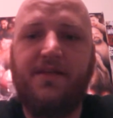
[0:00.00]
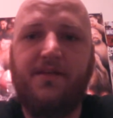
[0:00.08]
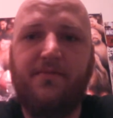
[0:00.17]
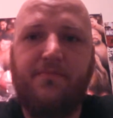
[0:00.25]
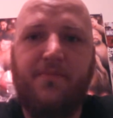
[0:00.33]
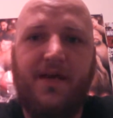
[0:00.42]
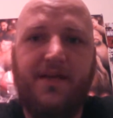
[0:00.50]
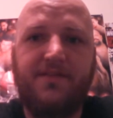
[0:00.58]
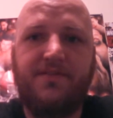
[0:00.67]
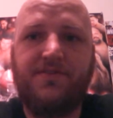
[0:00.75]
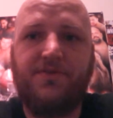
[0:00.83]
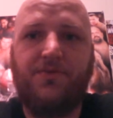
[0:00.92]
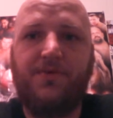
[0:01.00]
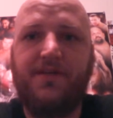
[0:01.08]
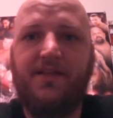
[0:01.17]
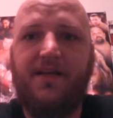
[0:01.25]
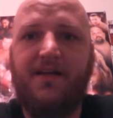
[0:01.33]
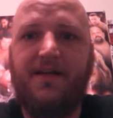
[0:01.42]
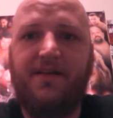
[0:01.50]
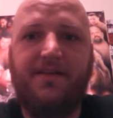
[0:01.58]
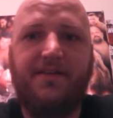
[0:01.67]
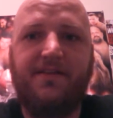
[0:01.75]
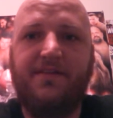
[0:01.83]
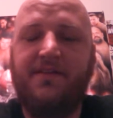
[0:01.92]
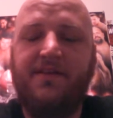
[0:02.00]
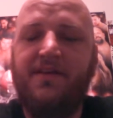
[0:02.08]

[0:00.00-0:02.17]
in a bad storyline and